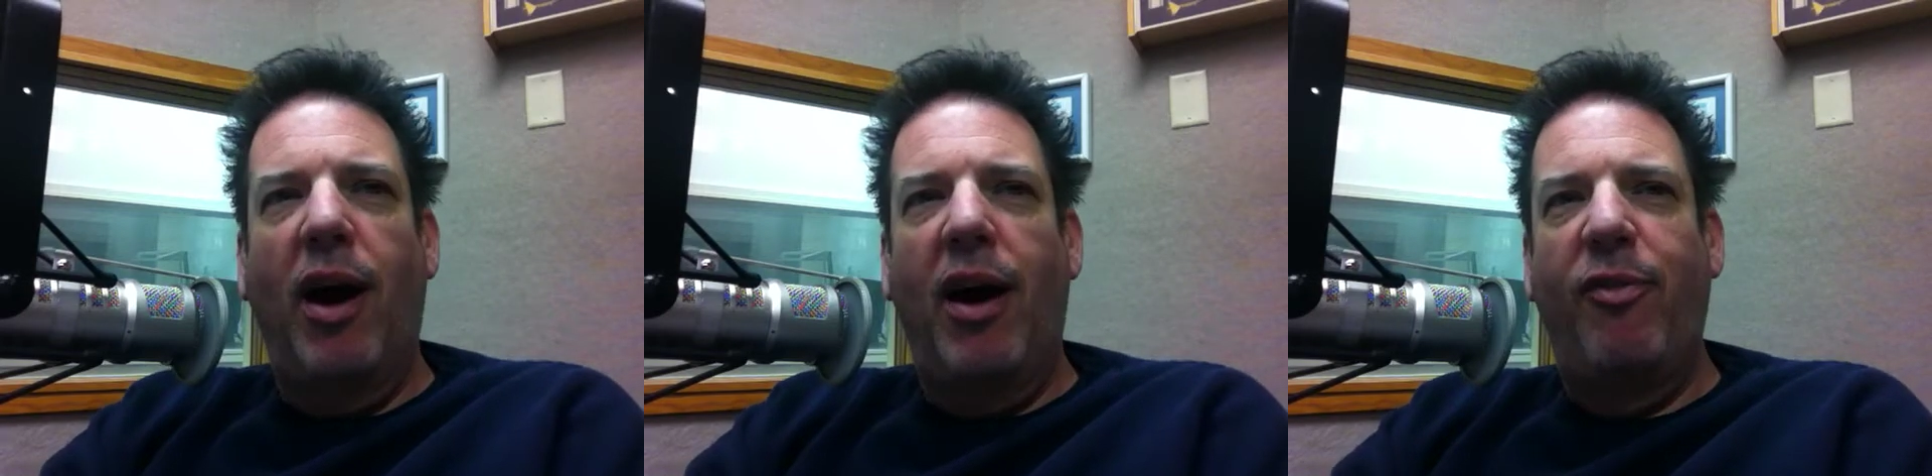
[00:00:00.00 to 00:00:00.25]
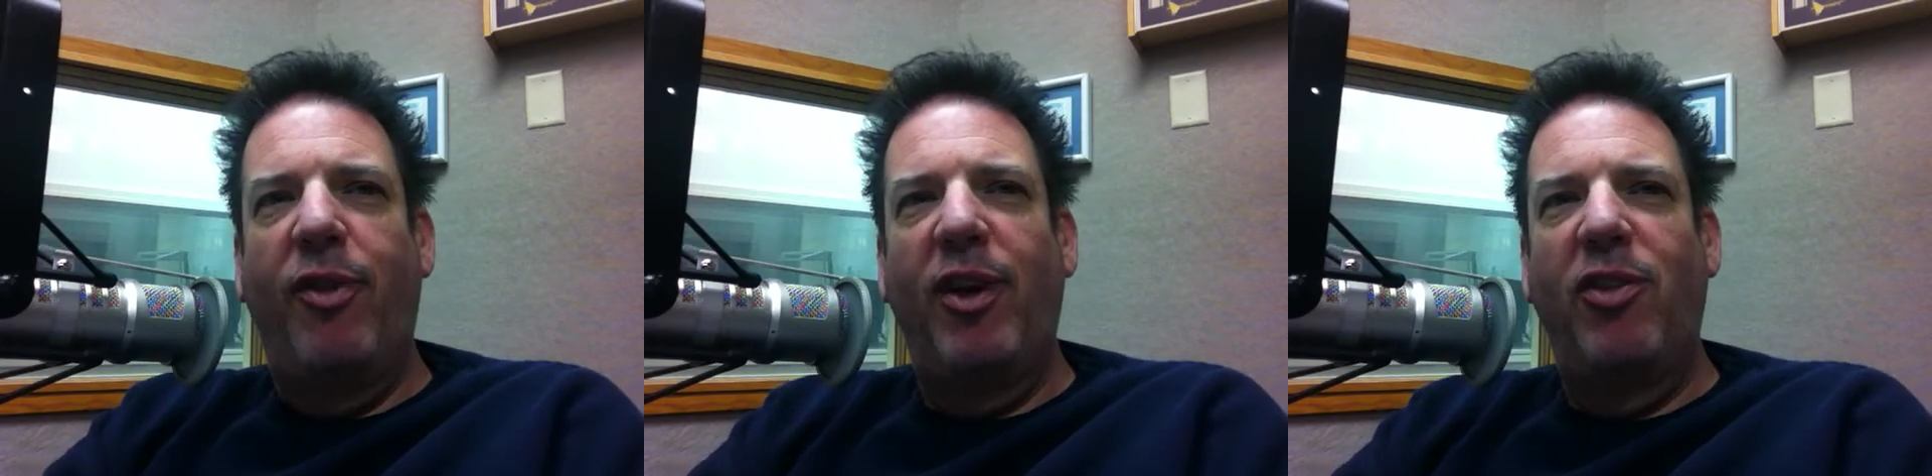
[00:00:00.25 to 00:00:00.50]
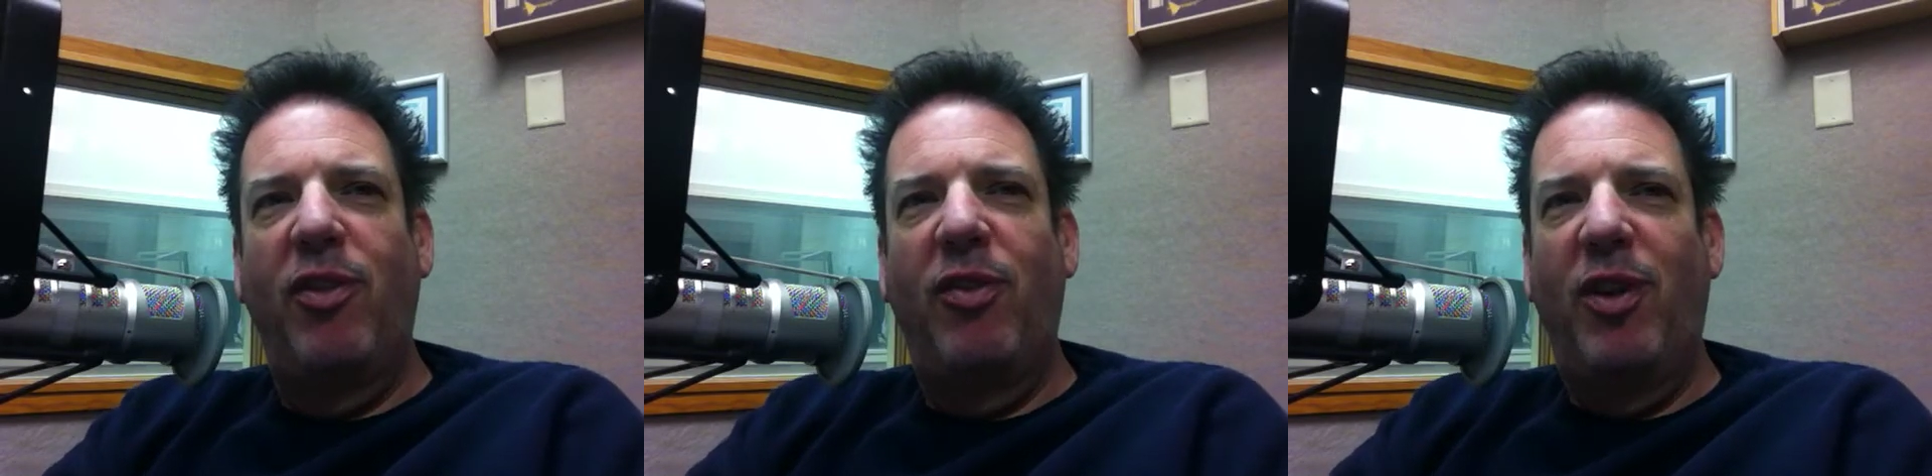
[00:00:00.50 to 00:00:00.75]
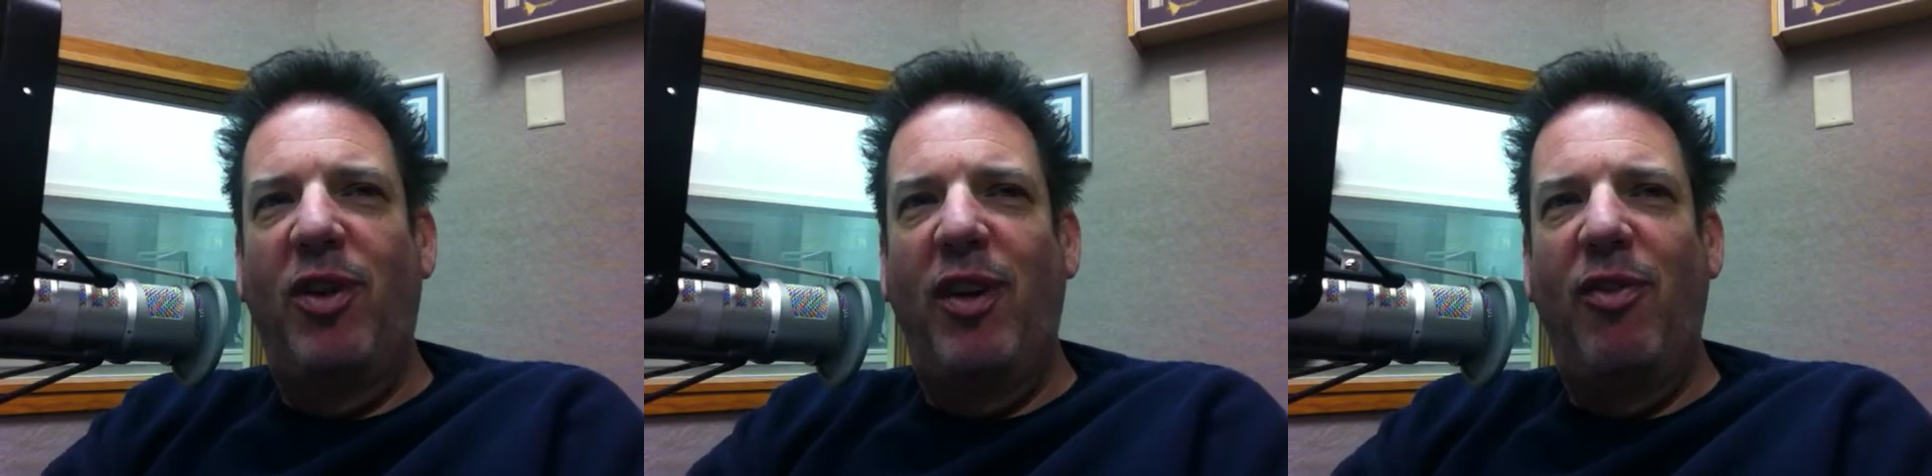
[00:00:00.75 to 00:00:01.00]
offensive
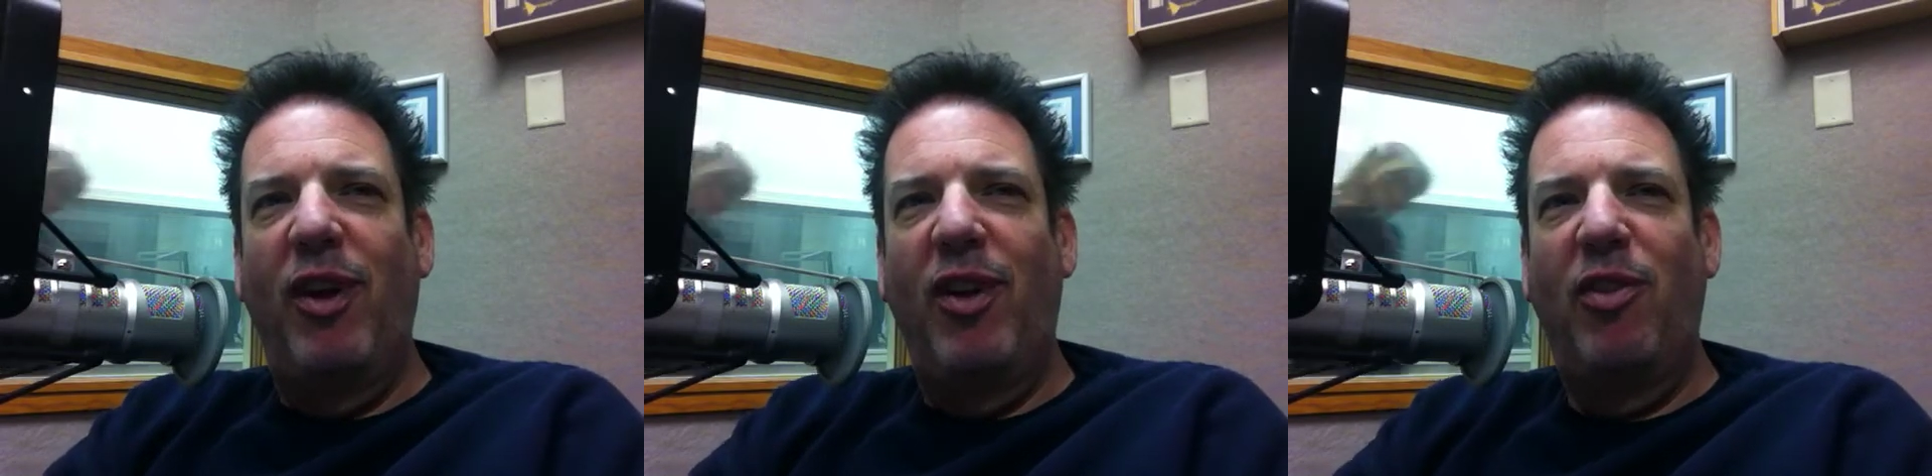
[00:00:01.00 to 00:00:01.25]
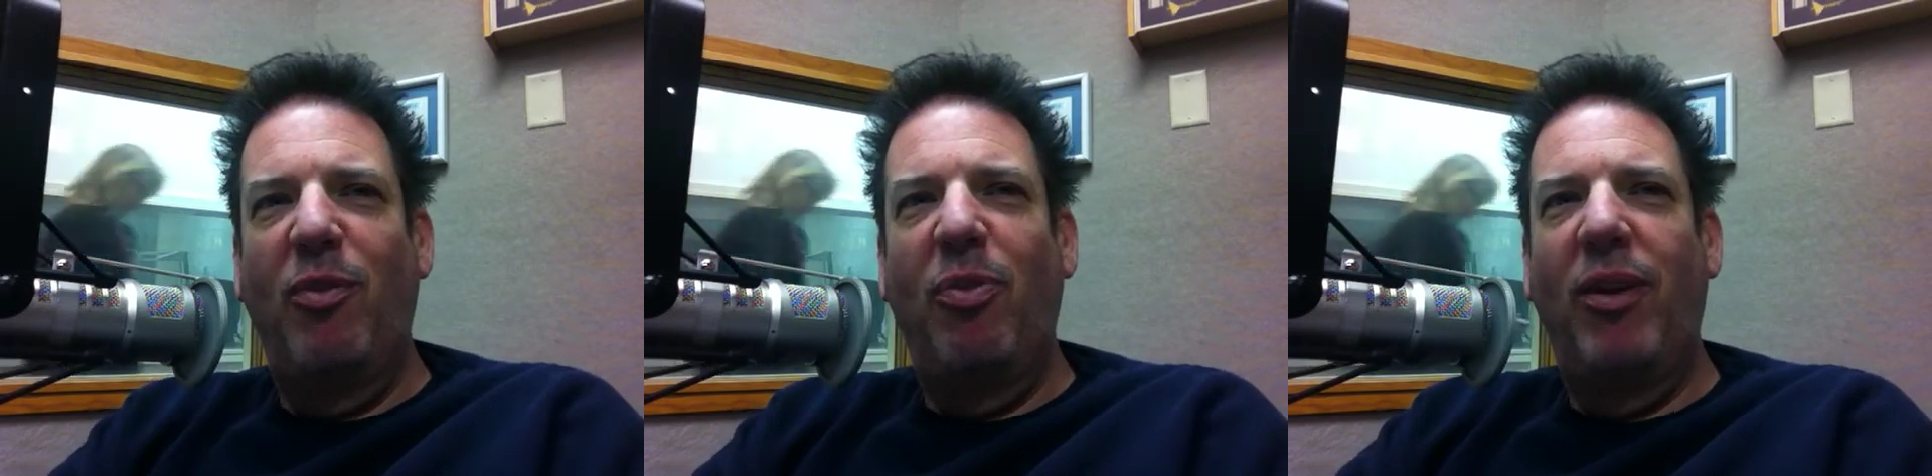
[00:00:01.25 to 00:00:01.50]
and defensive